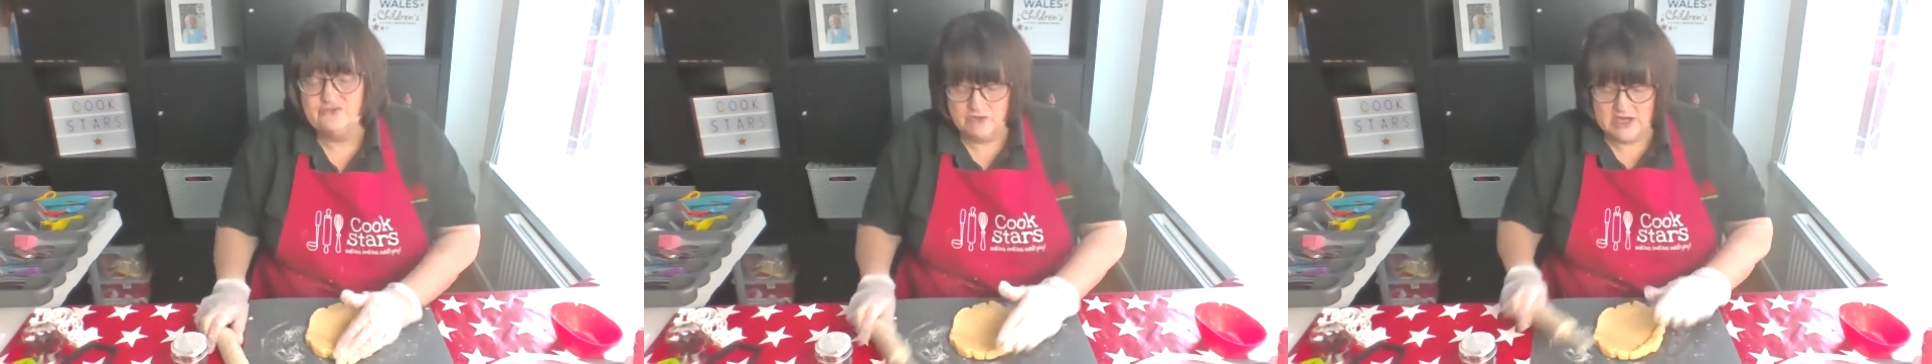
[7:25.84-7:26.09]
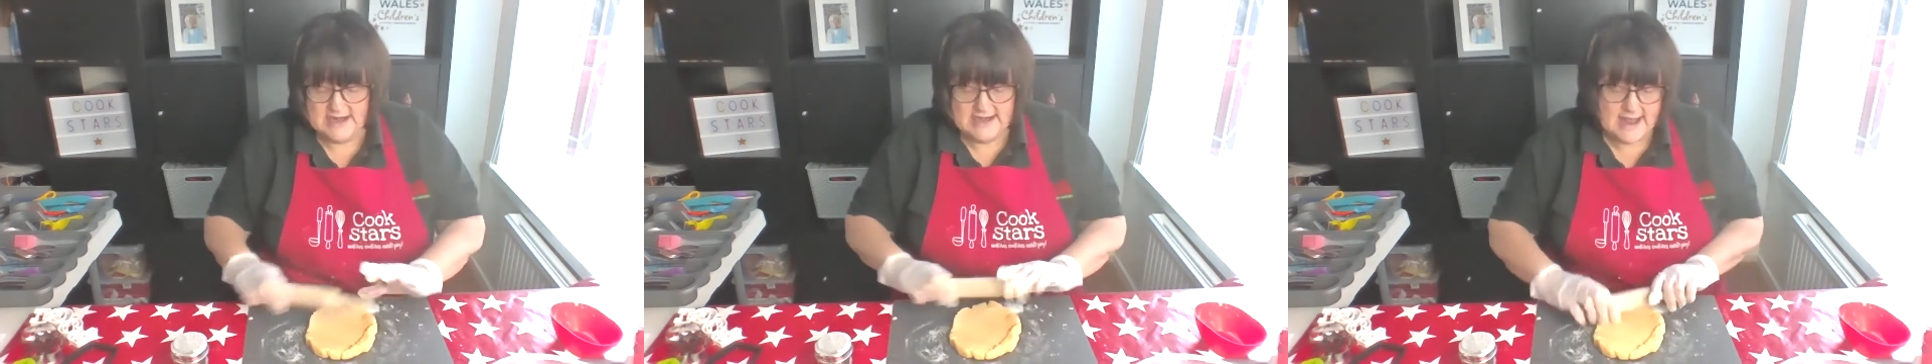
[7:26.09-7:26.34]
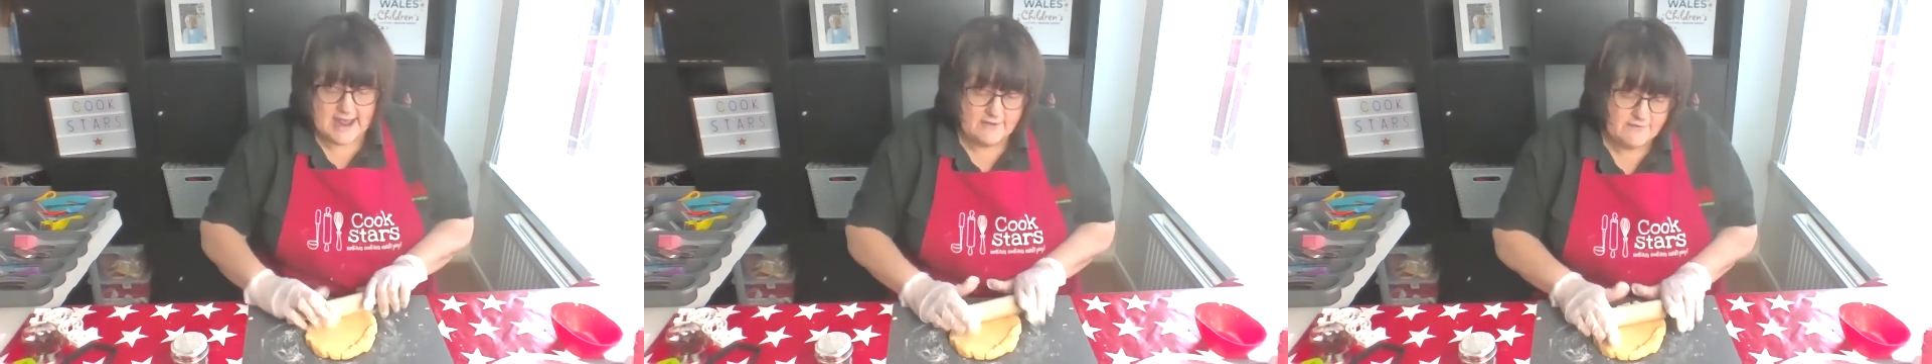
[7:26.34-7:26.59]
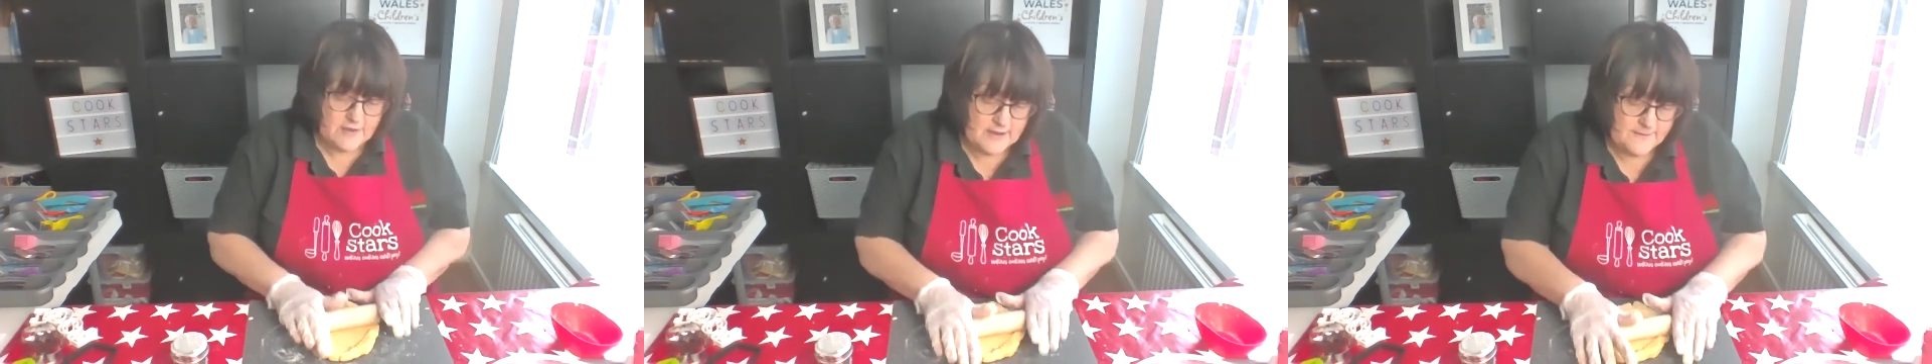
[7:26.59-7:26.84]
really
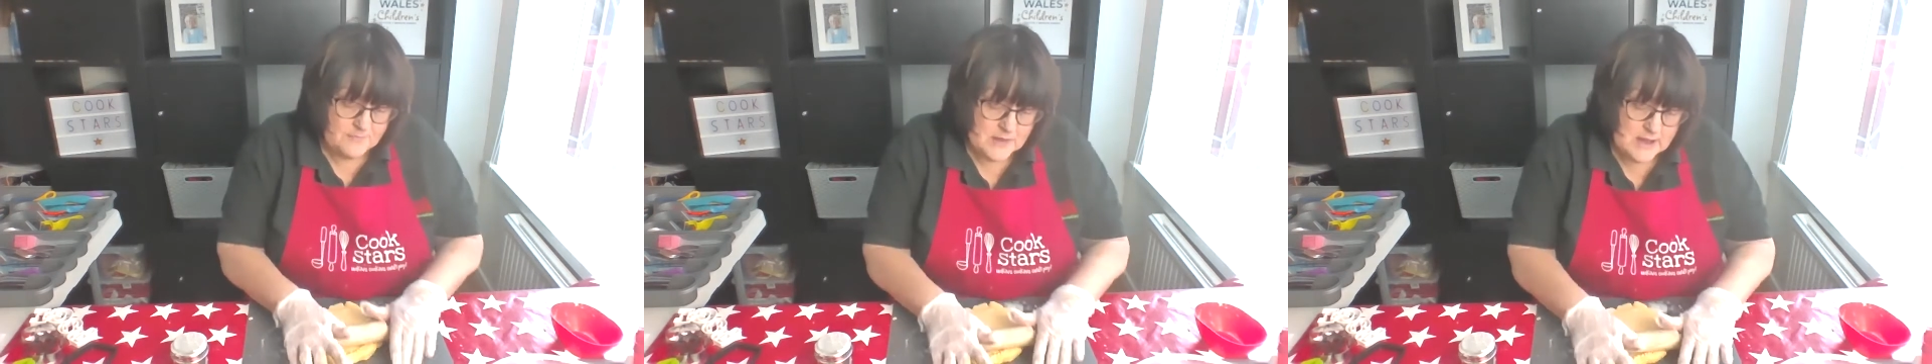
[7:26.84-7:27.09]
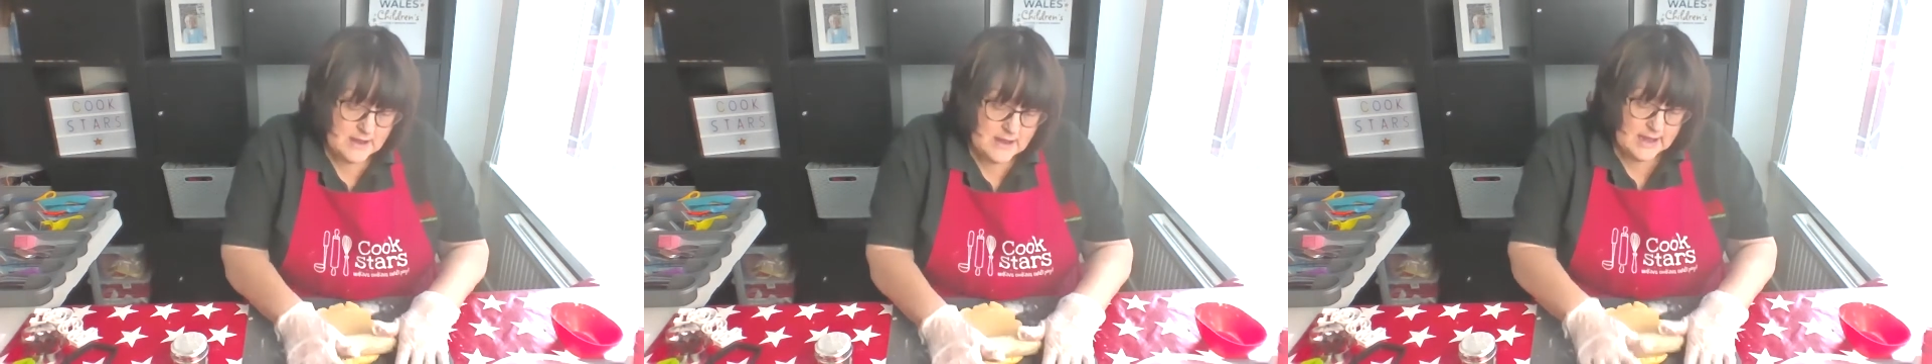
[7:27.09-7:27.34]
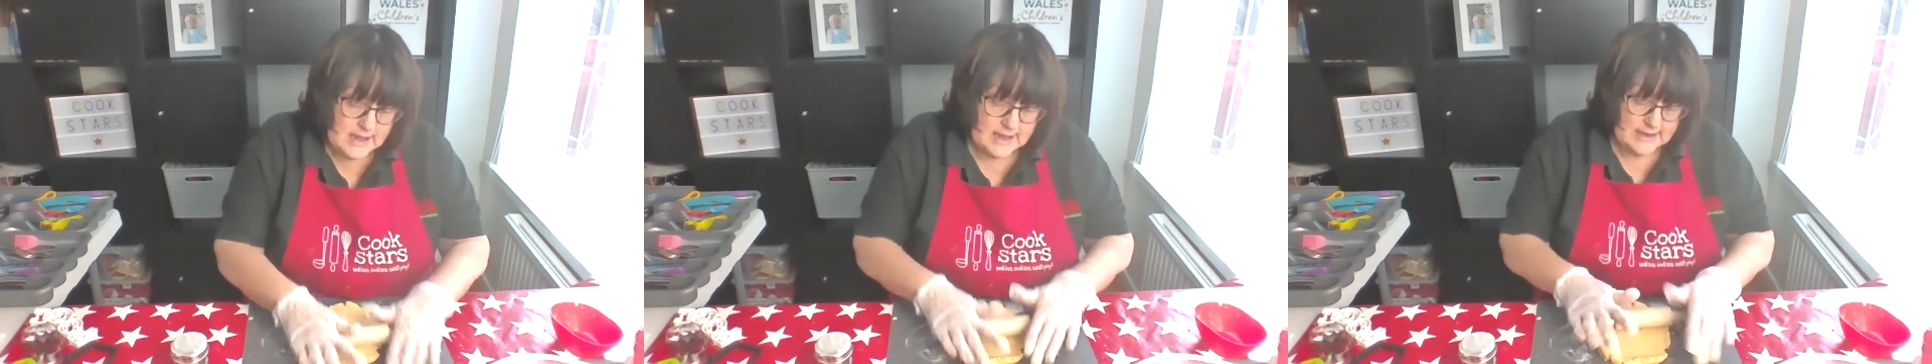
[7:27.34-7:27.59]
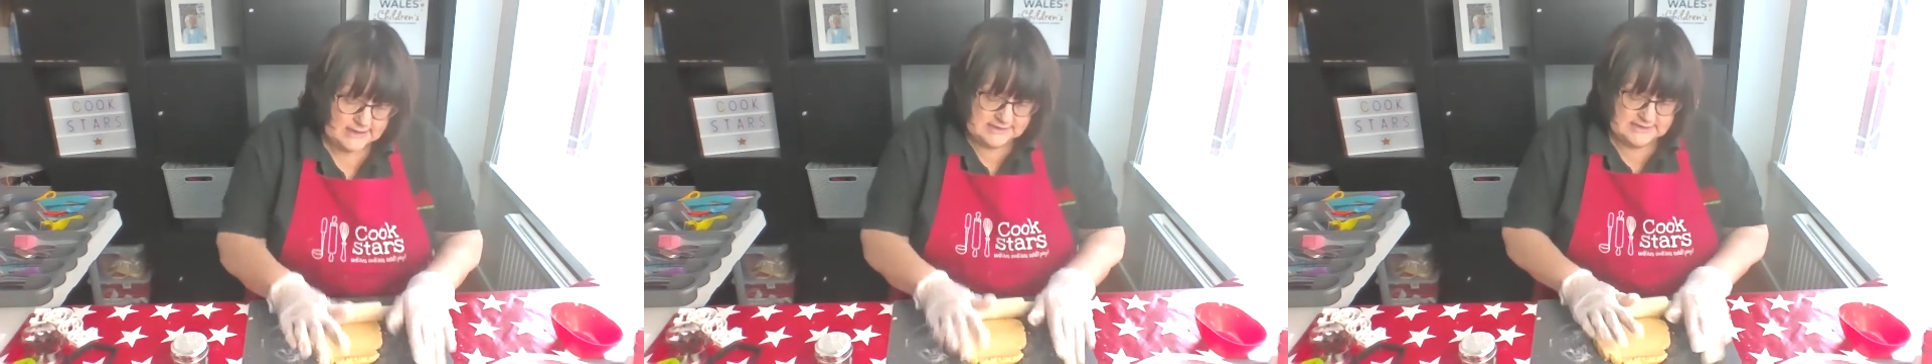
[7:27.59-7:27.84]
heavy
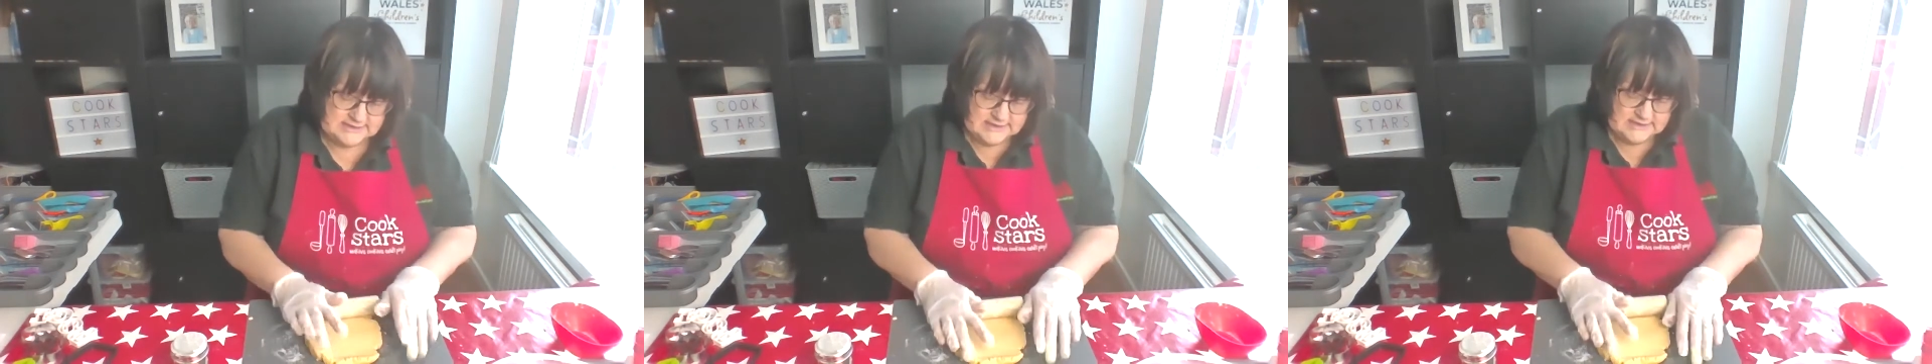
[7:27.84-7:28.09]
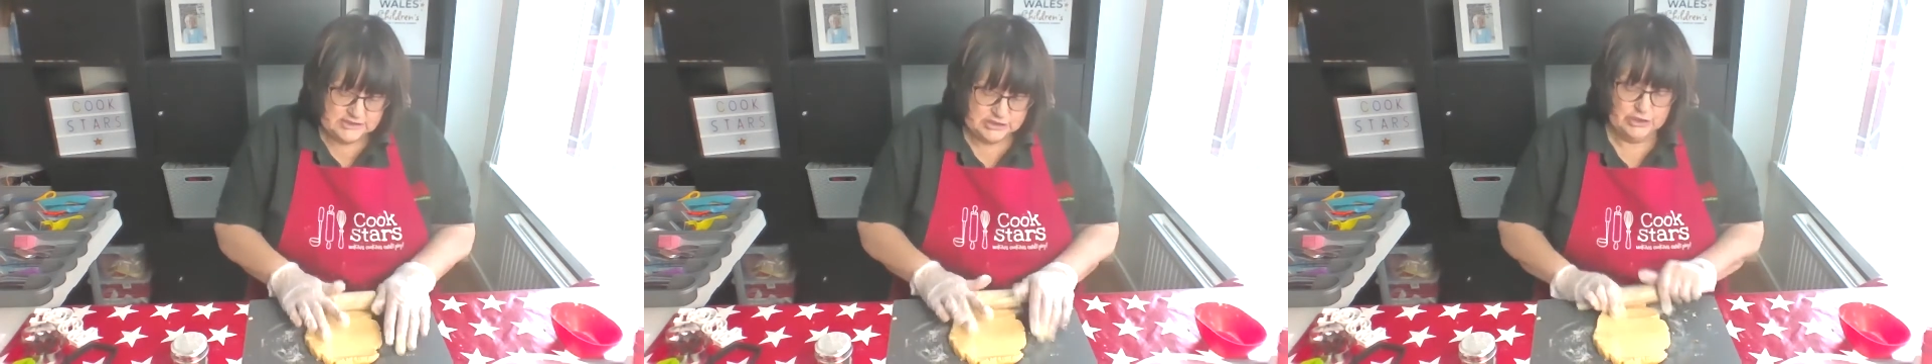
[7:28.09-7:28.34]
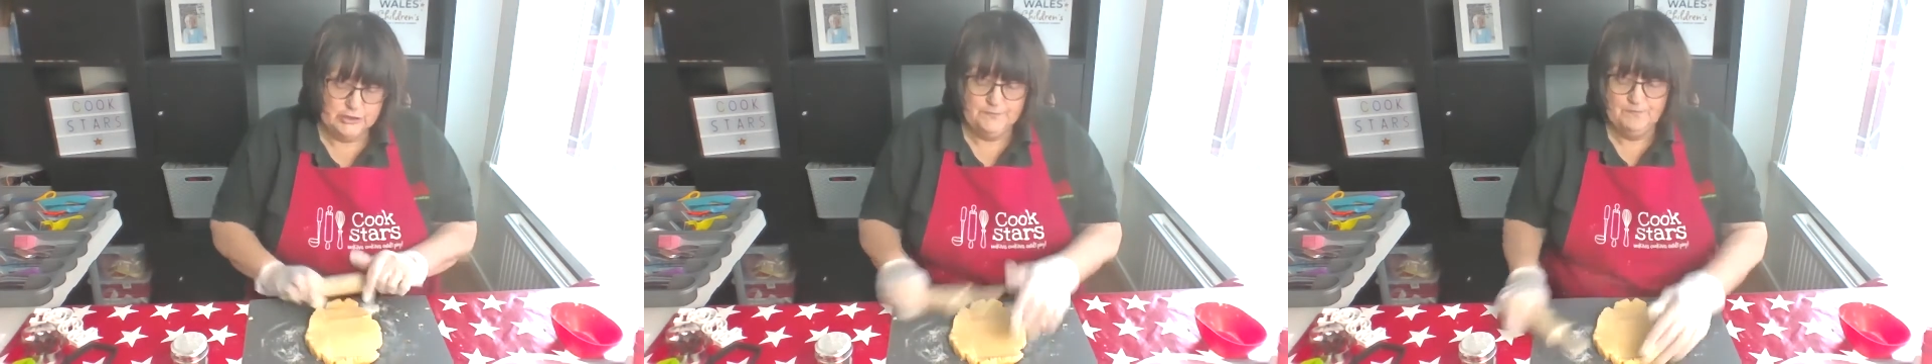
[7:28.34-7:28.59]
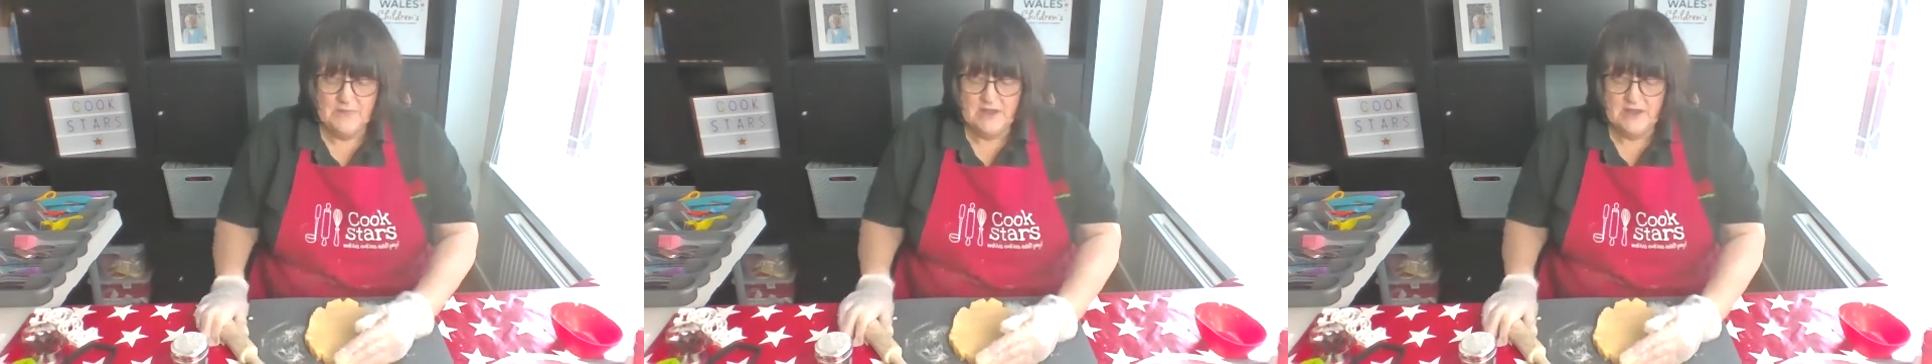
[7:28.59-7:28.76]
and to